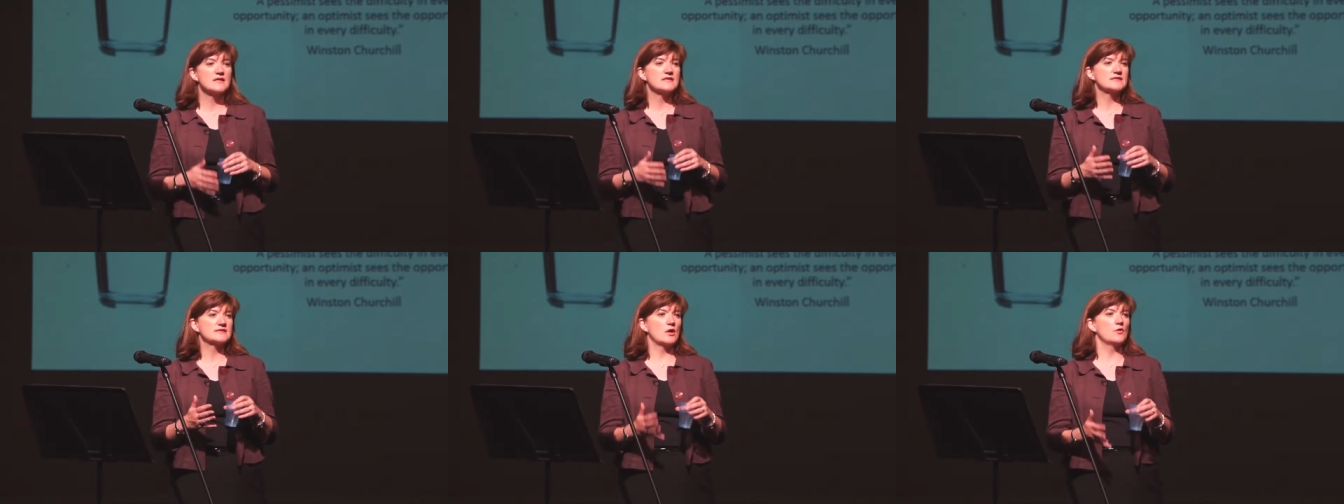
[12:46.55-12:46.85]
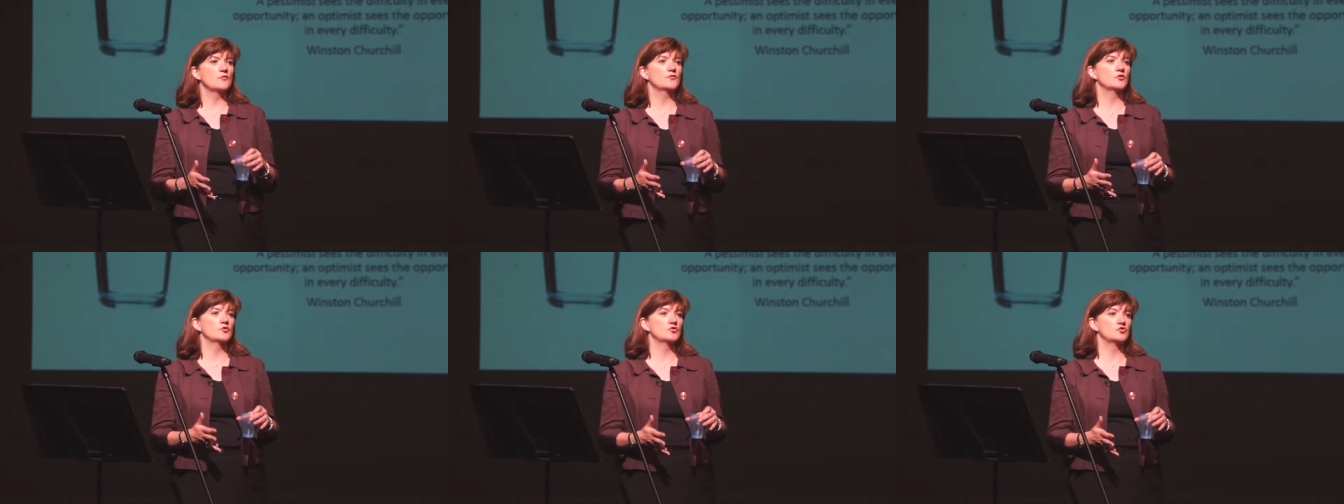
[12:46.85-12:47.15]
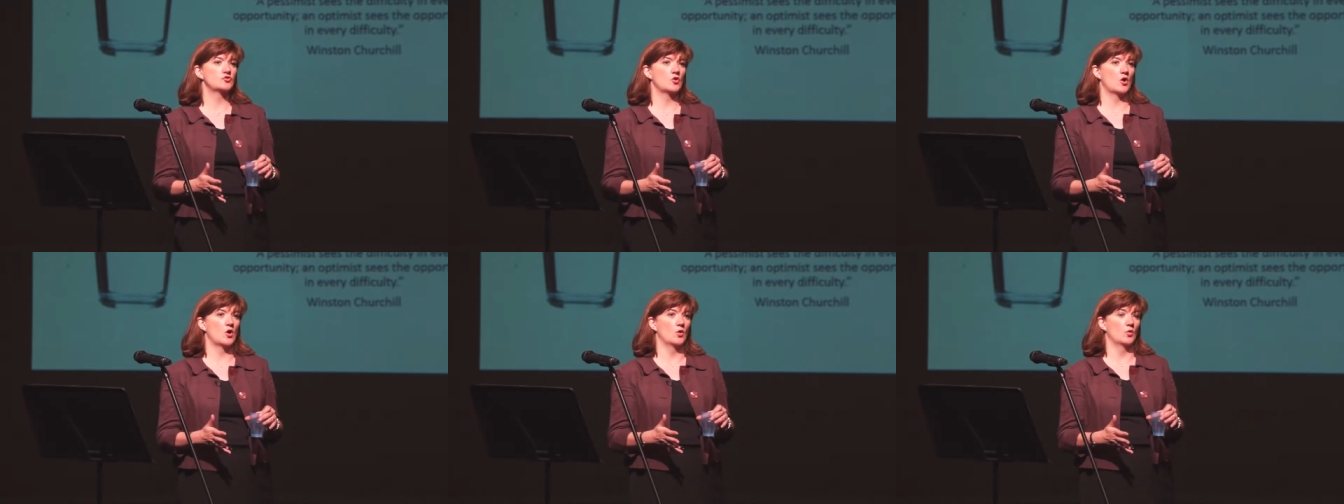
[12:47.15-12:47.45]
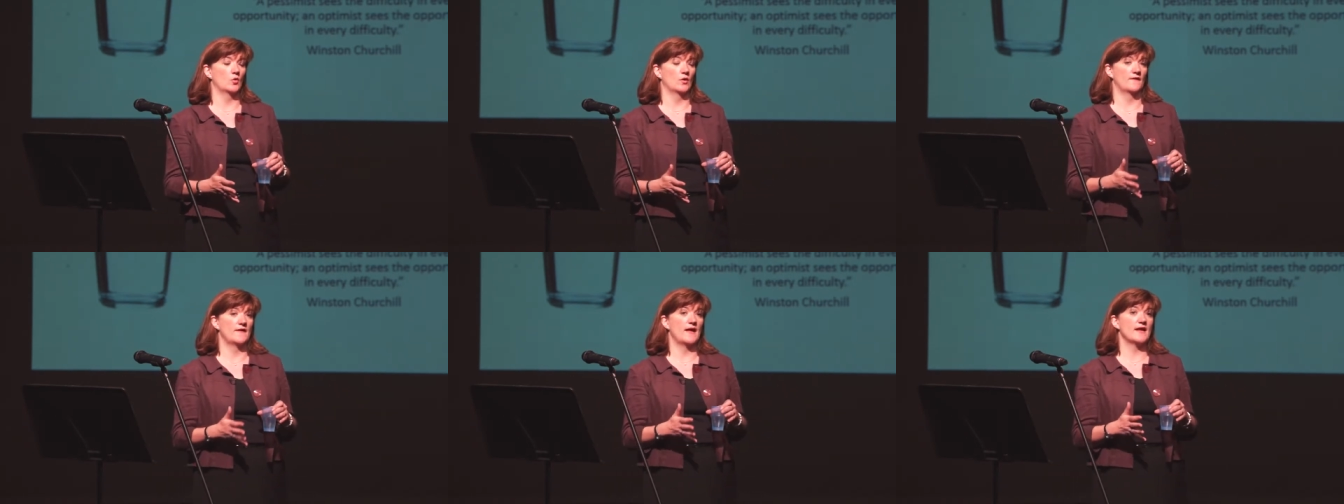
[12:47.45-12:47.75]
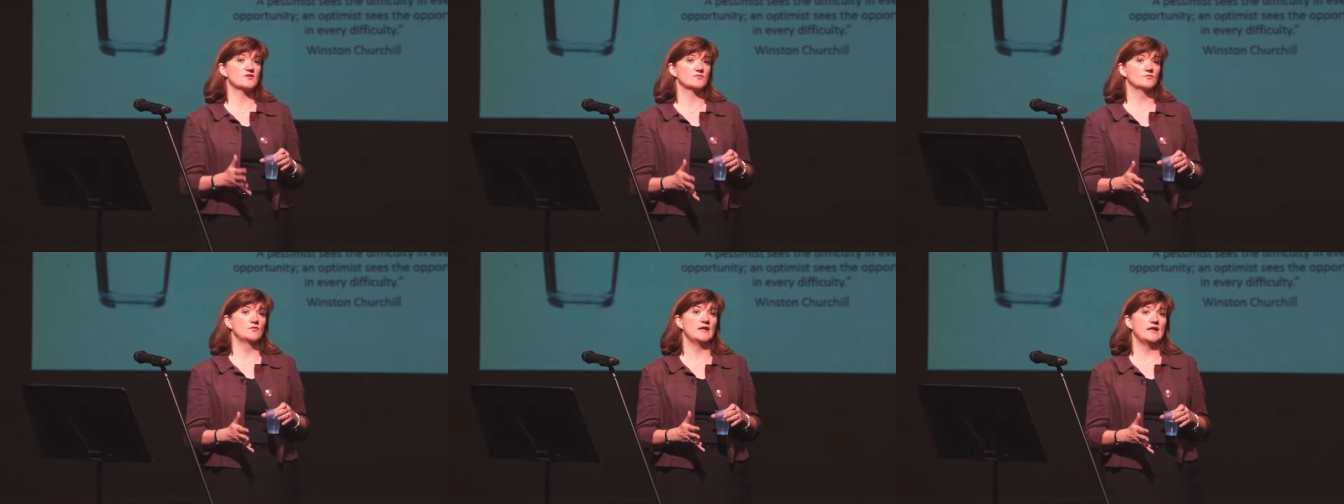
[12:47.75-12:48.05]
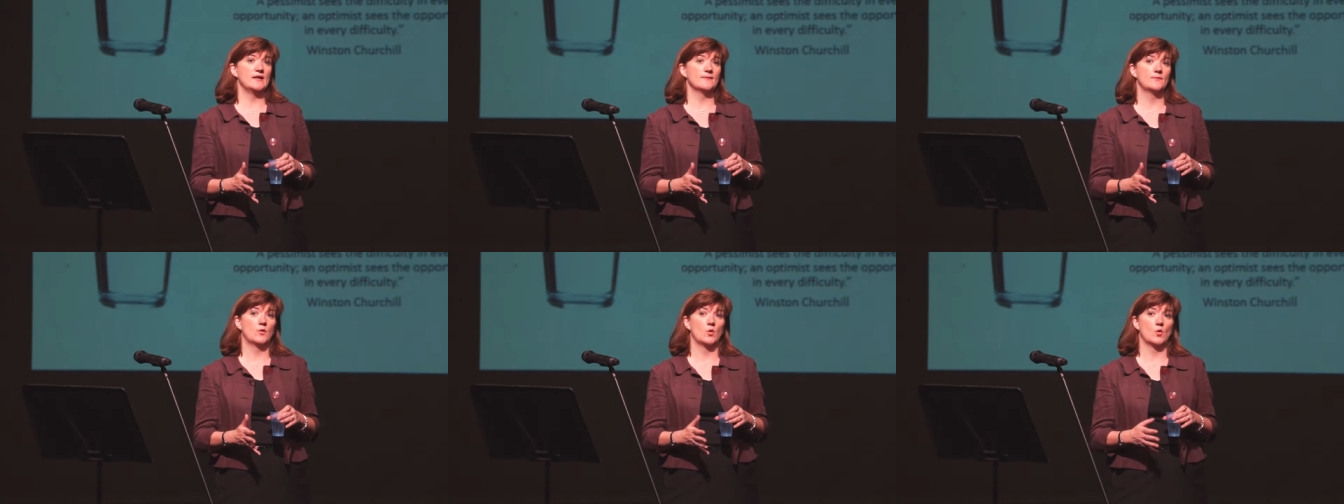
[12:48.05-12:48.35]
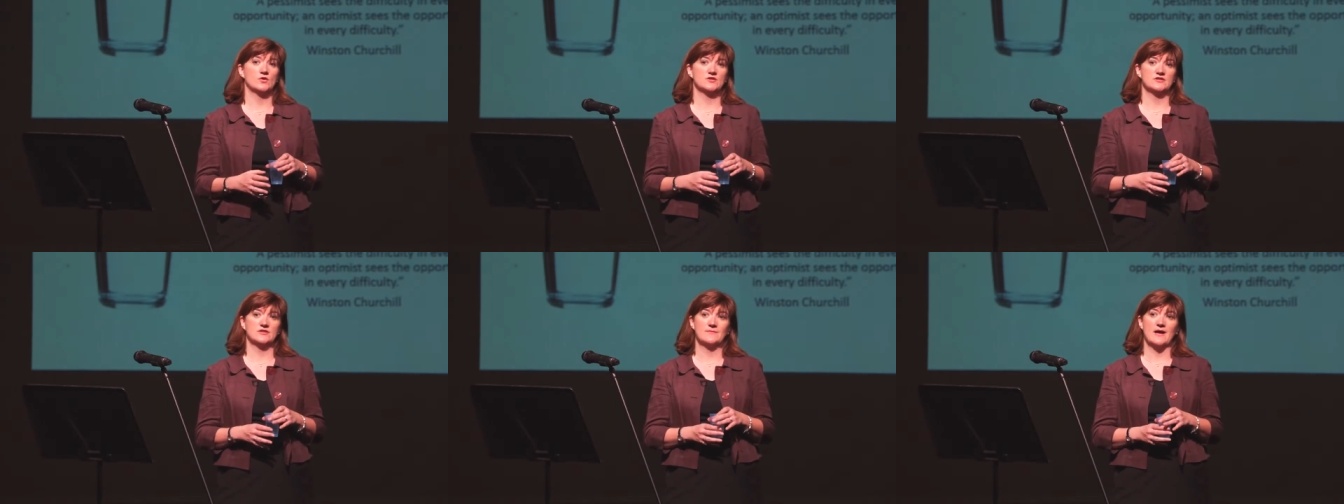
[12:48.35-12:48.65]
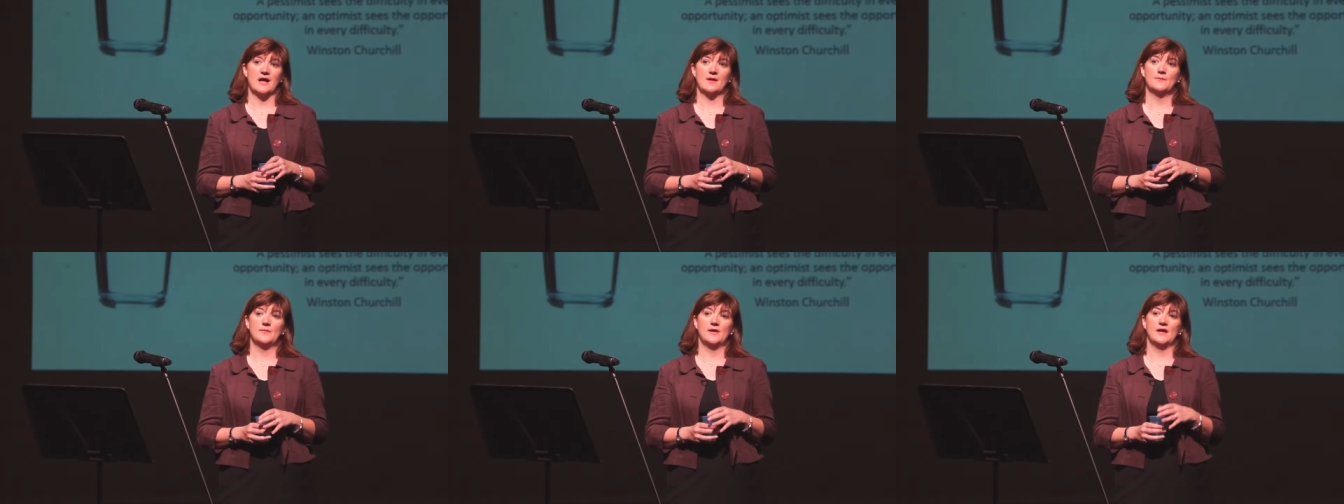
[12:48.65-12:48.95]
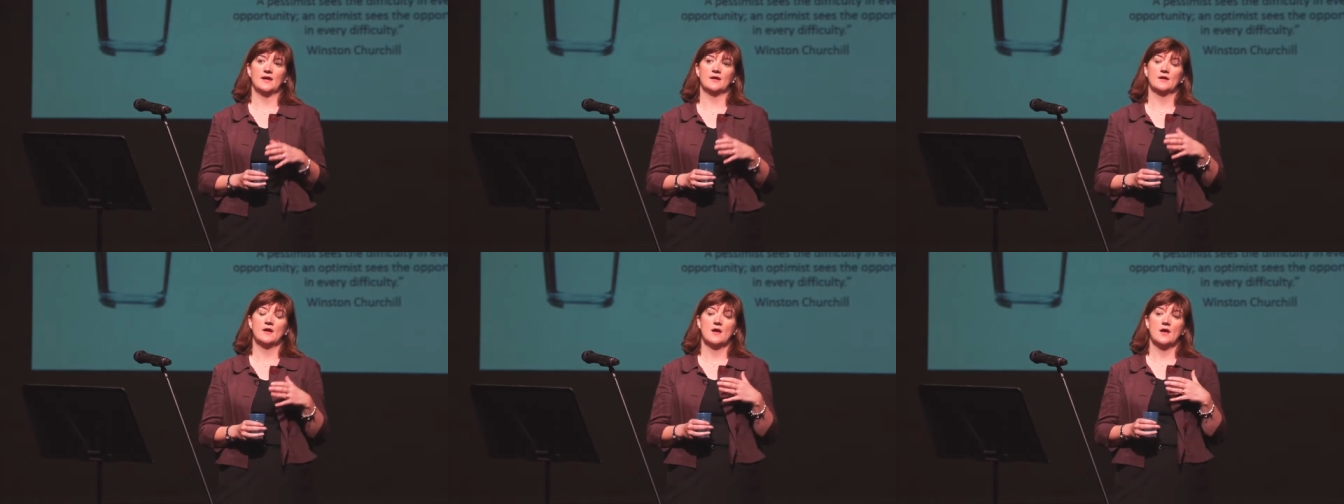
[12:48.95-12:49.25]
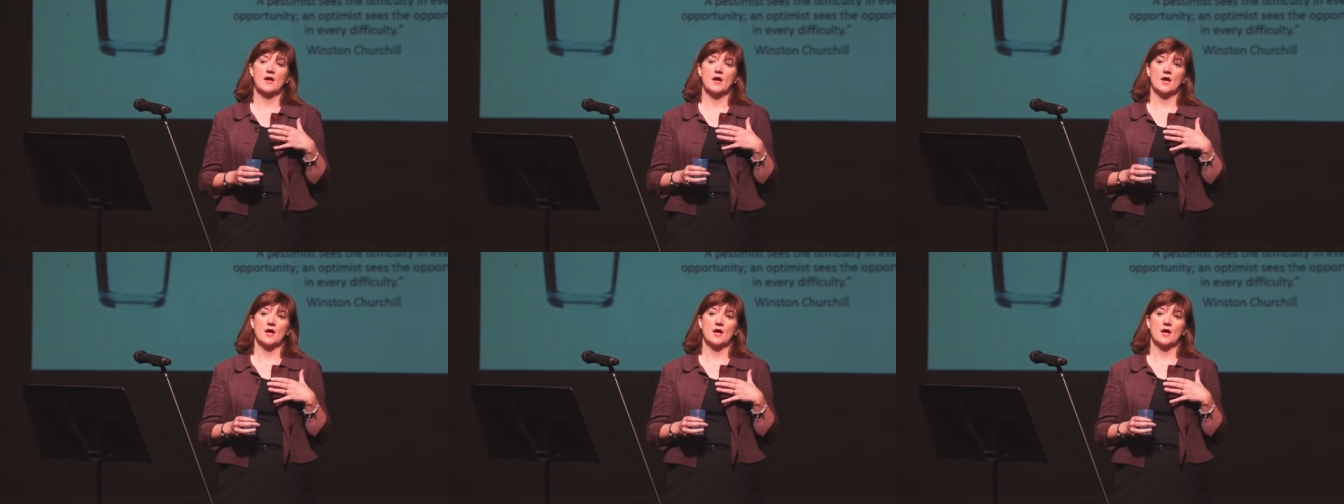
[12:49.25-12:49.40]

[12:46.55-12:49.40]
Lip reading: Self-control, and that's really important about being